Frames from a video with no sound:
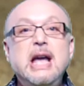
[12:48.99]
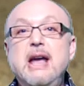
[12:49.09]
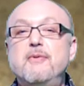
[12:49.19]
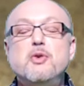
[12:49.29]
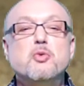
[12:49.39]

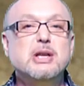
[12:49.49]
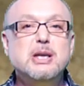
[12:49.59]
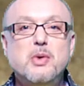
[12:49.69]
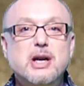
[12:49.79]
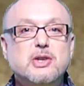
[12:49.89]
if you really
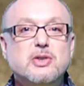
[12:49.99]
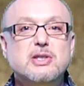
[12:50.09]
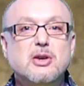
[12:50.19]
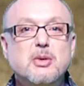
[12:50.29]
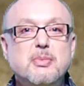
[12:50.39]
want your
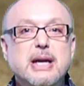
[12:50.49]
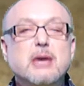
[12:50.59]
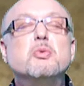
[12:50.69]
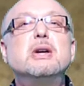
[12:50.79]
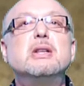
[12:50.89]
soulmate,
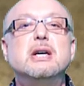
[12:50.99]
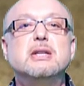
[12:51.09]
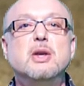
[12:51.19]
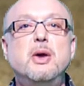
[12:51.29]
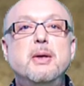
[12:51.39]

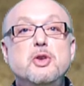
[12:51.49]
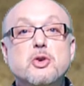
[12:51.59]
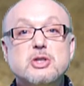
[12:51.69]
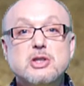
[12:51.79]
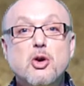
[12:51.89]
realize
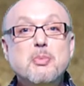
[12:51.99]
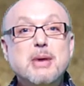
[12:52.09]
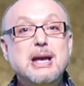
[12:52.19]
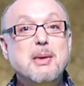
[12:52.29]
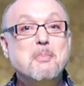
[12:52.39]
your
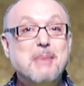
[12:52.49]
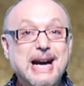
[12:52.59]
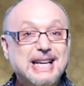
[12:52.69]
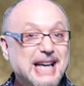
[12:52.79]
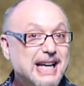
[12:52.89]
soulmate
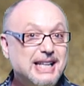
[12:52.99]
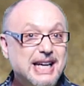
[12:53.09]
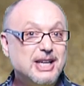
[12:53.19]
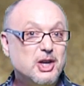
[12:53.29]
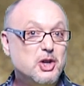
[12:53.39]
might not
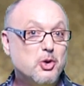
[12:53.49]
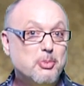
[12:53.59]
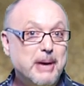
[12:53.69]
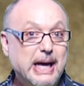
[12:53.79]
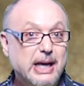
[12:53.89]
like your
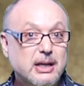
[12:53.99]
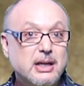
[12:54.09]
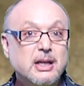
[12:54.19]
pet.